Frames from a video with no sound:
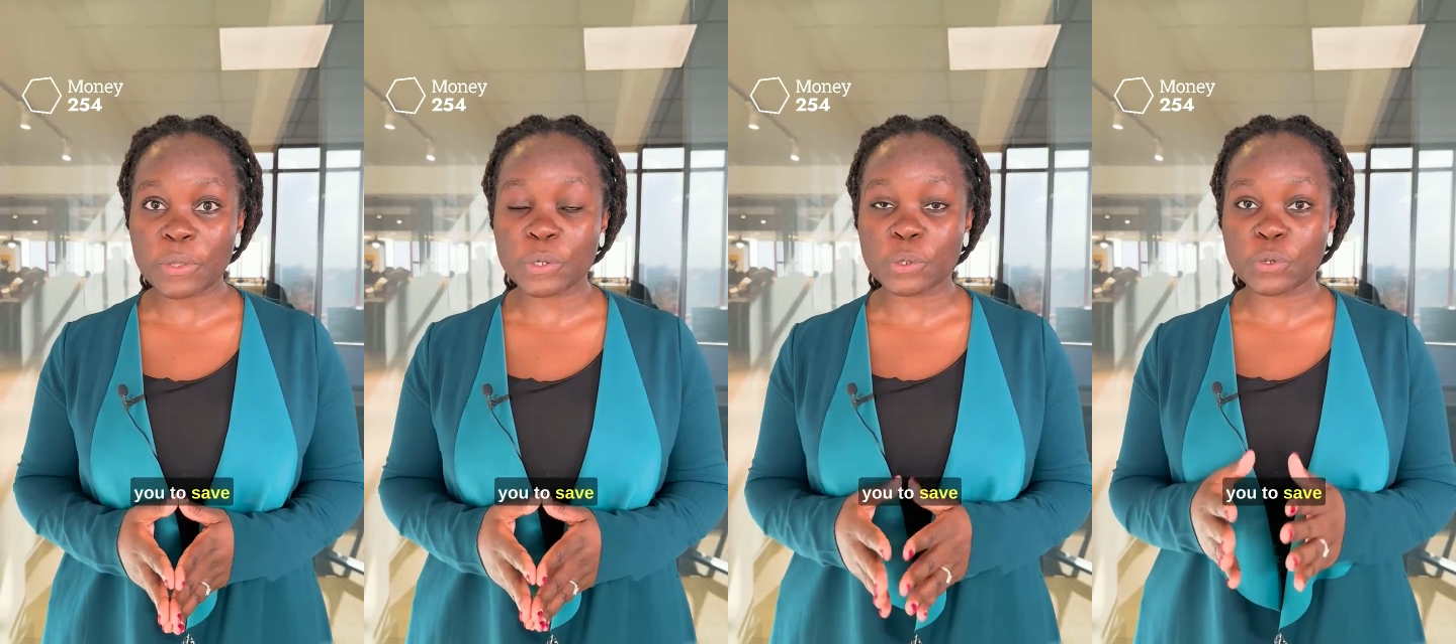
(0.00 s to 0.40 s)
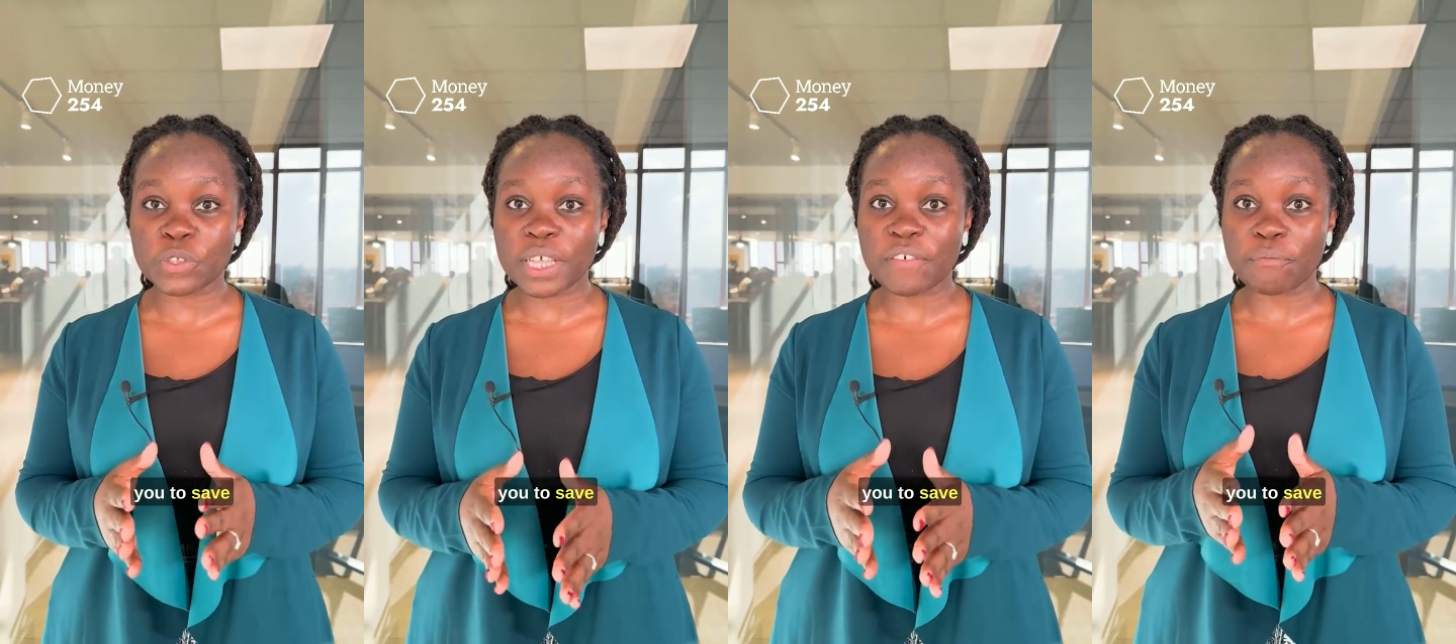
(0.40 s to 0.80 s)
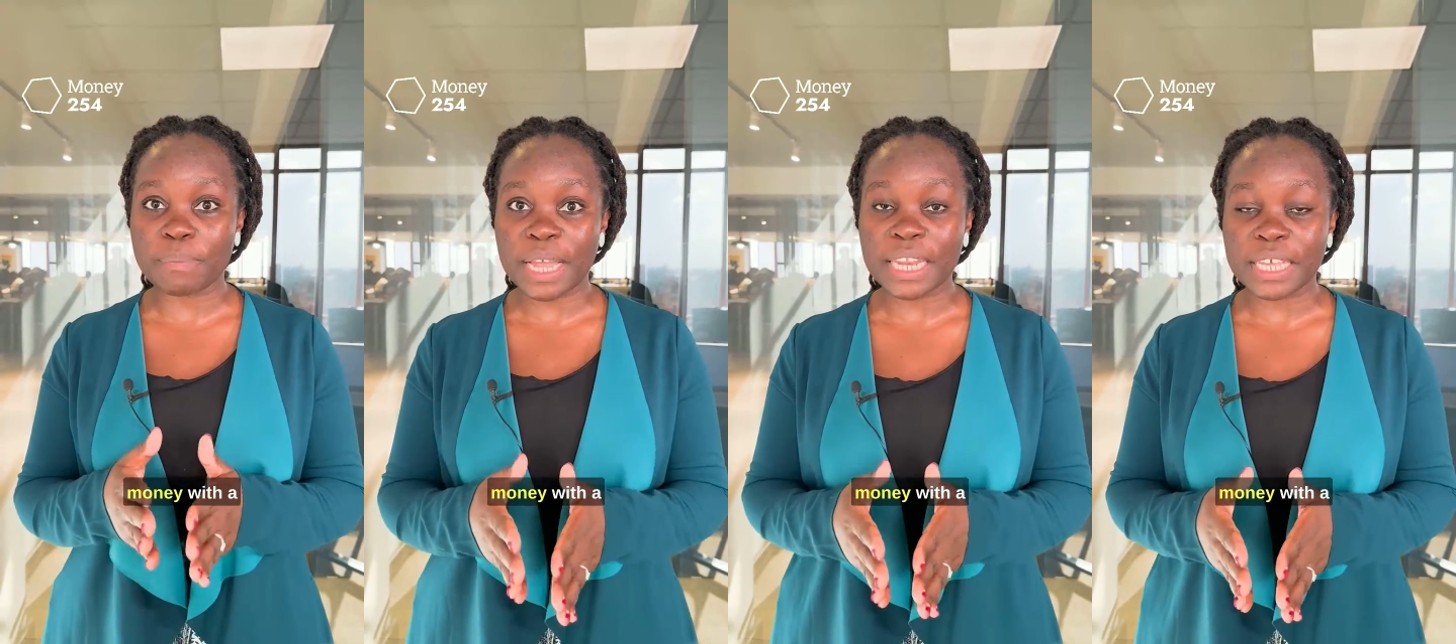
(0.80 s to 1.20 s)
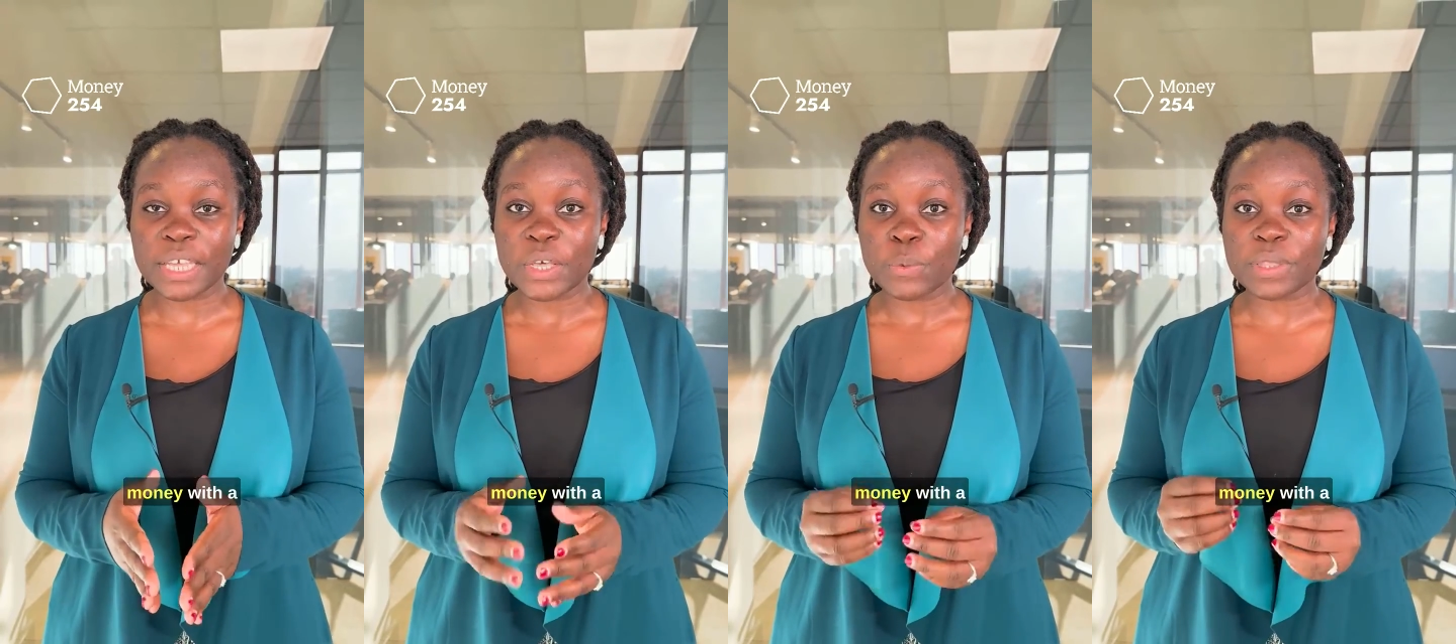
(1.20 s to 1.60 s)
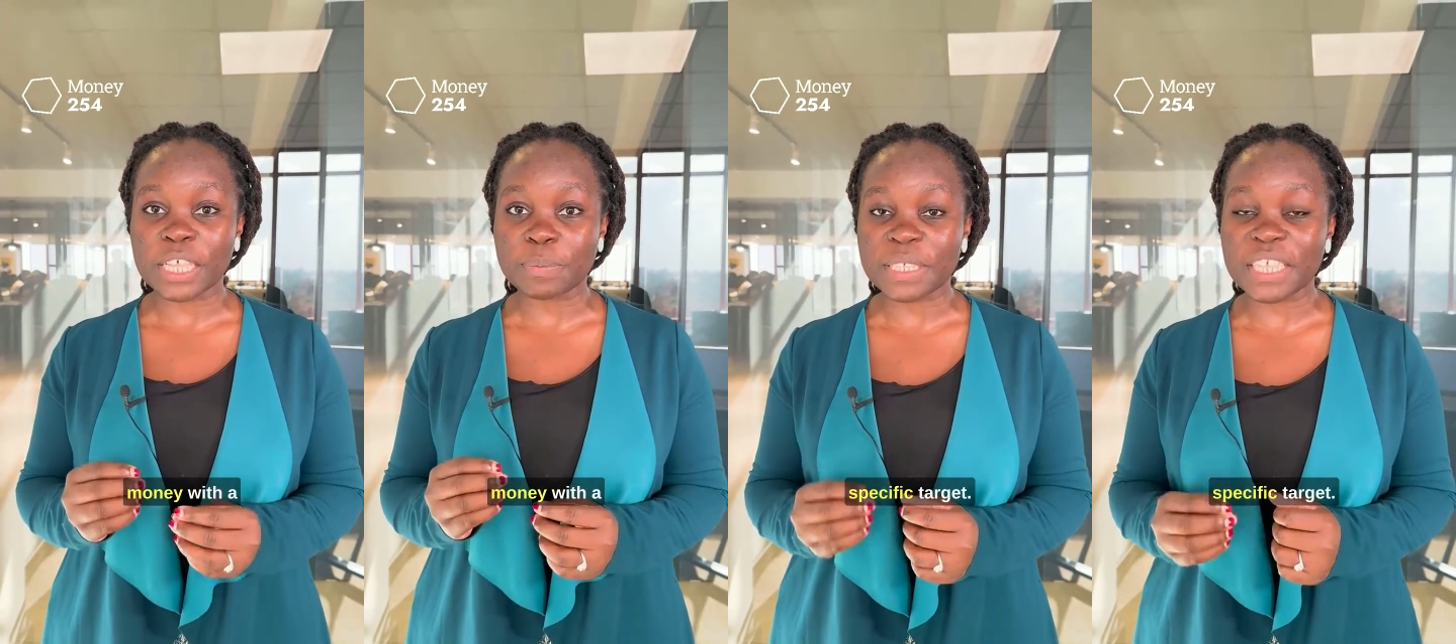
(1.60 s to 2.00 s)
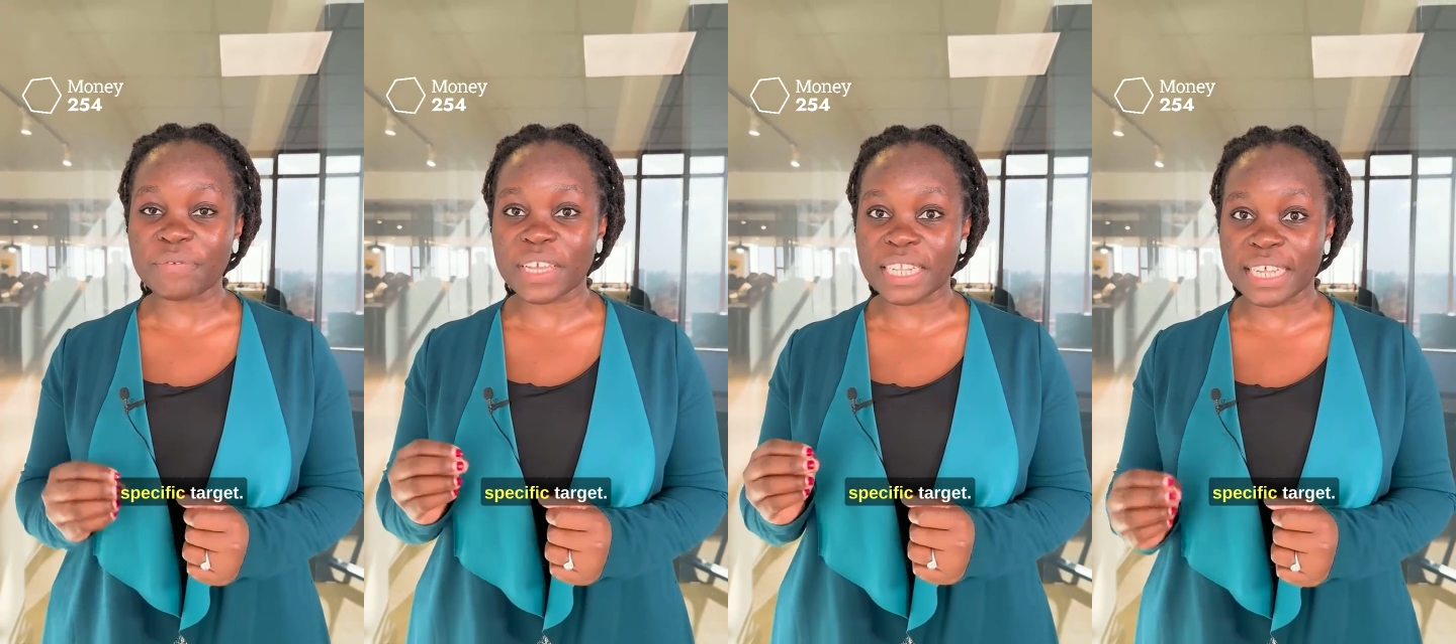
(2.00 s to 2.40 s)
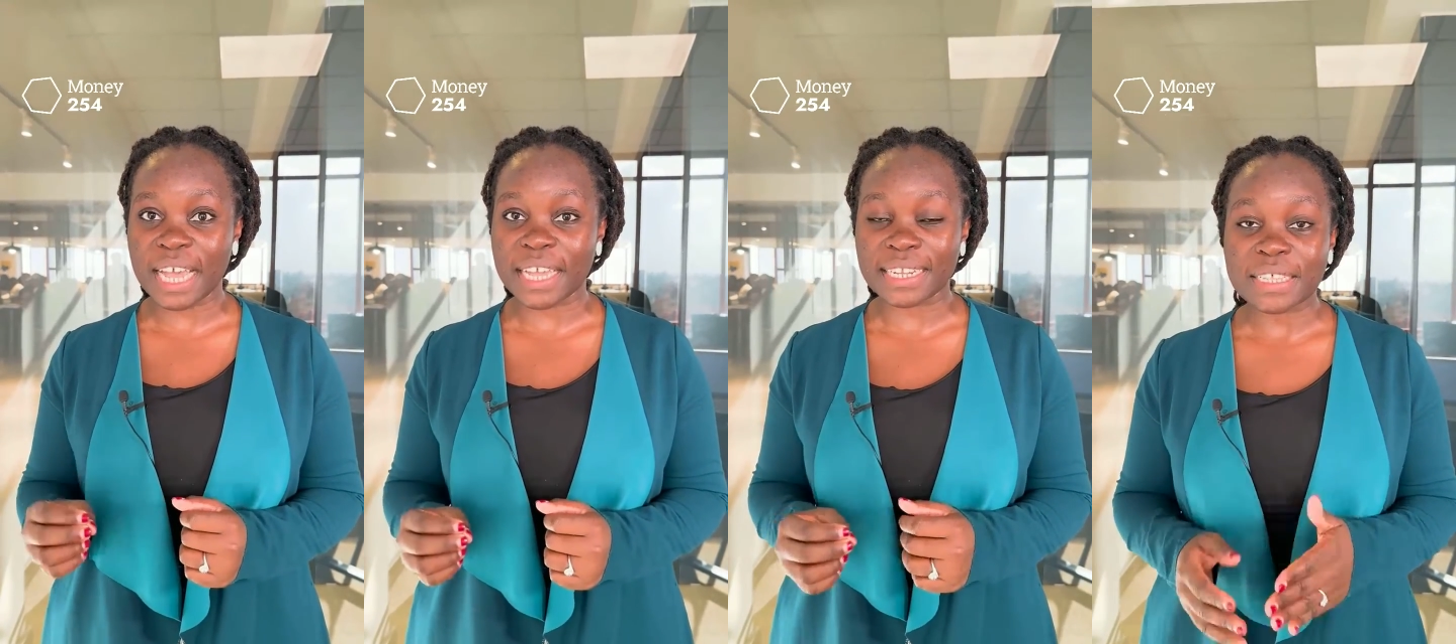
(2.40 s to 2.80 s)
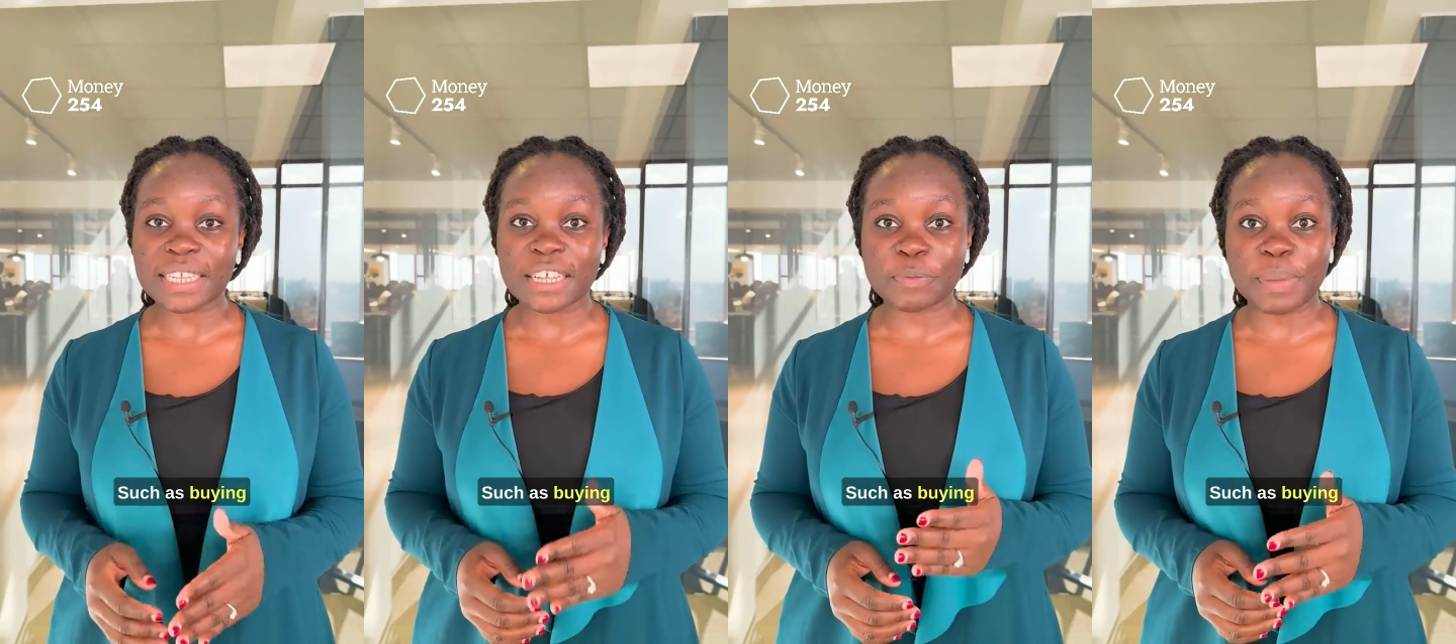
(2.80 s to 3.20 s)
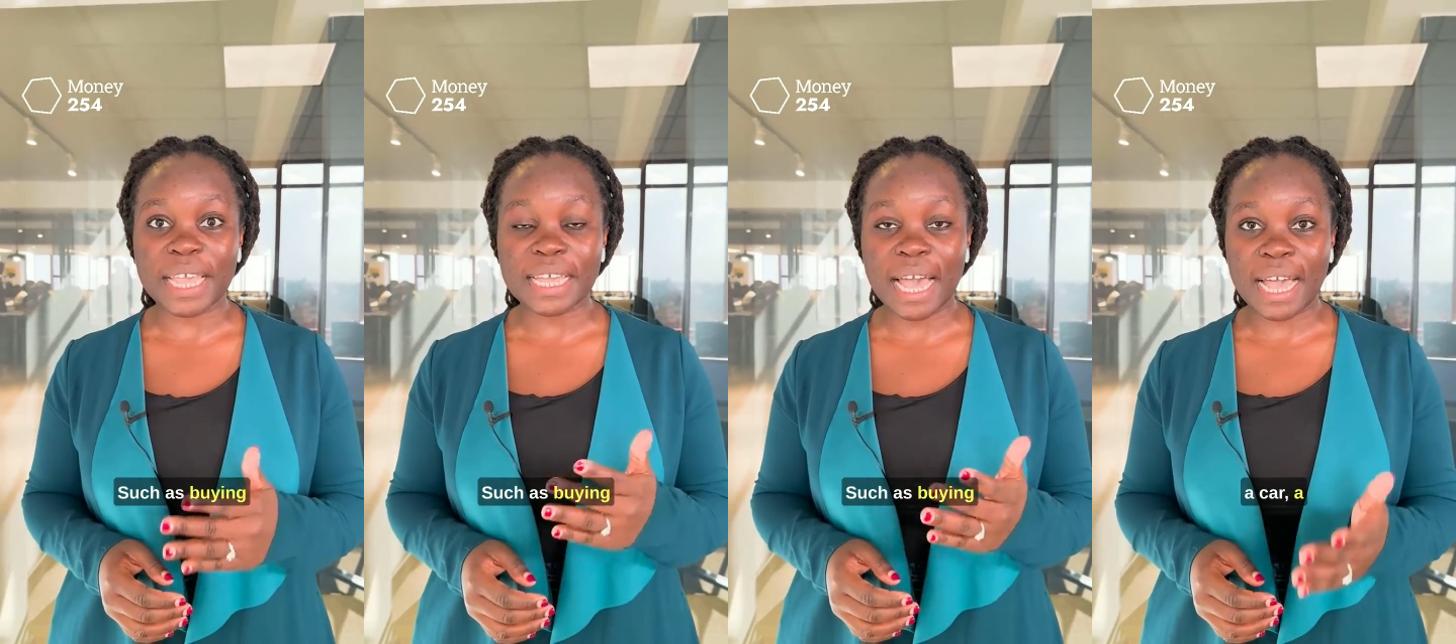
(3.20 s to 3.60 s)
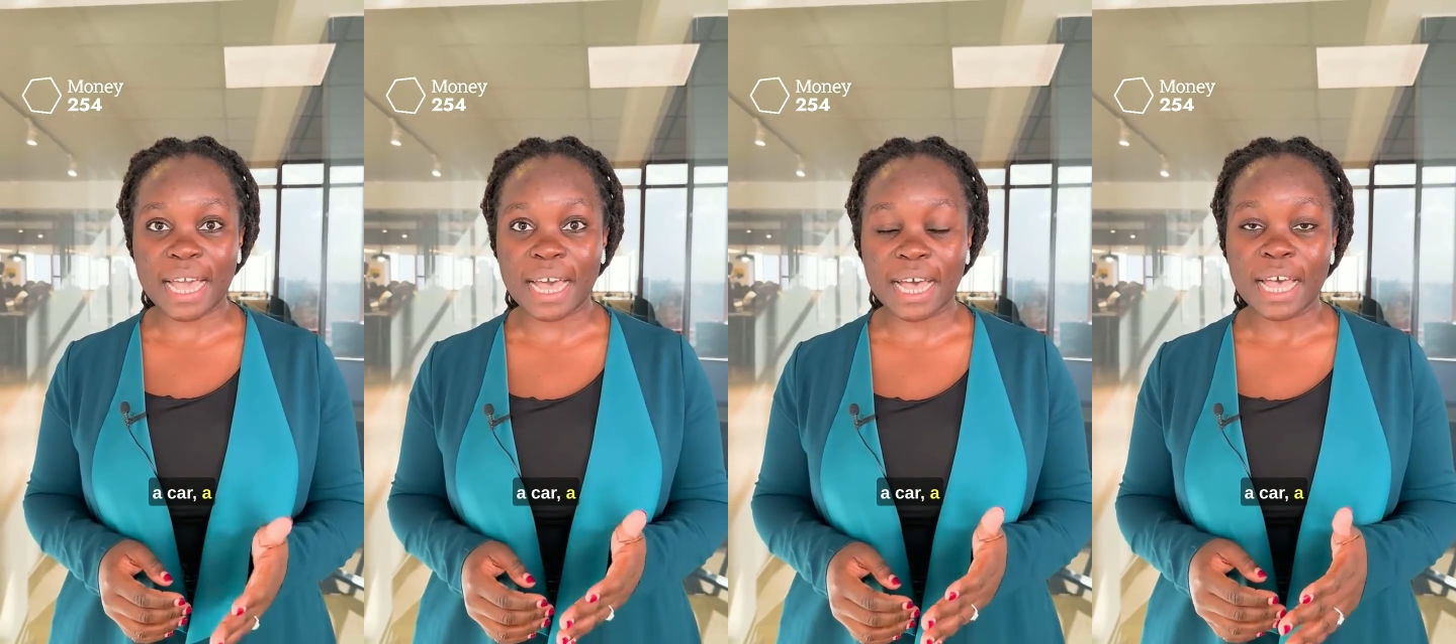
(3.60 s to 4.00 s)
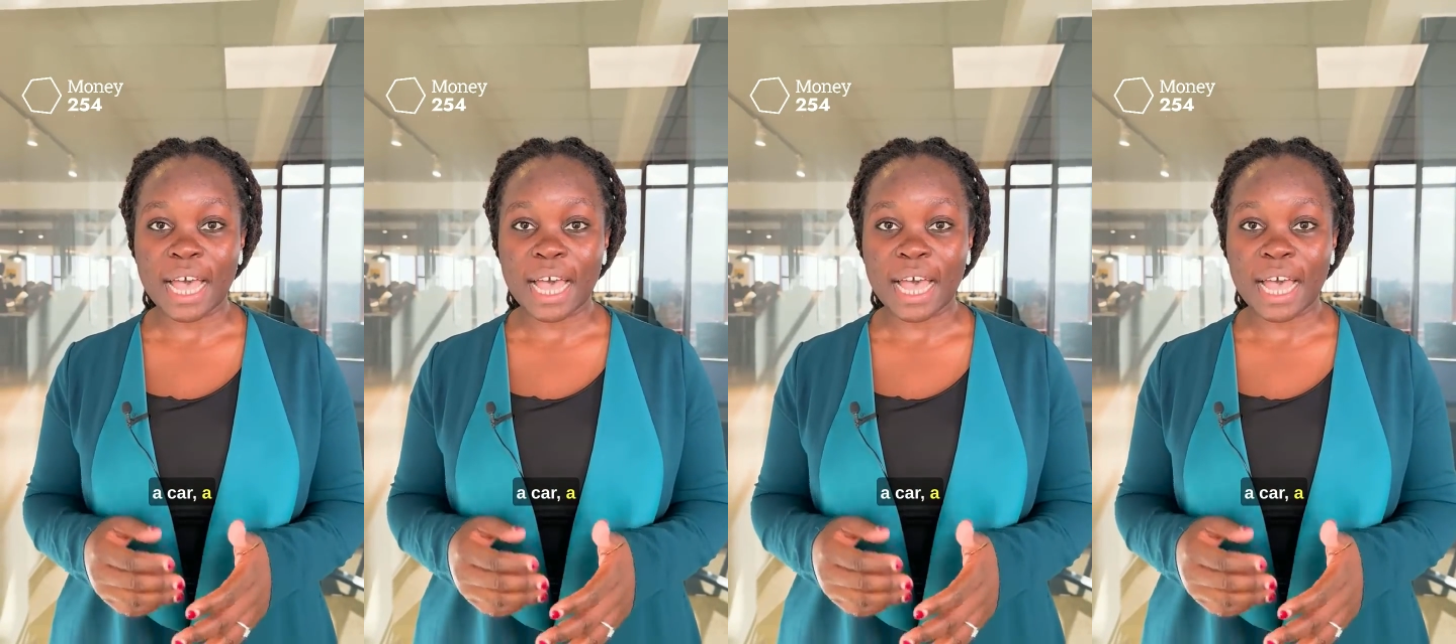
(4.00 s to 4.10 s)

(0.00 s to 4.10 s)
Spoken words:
you to save money with a specific target, such as buying a car,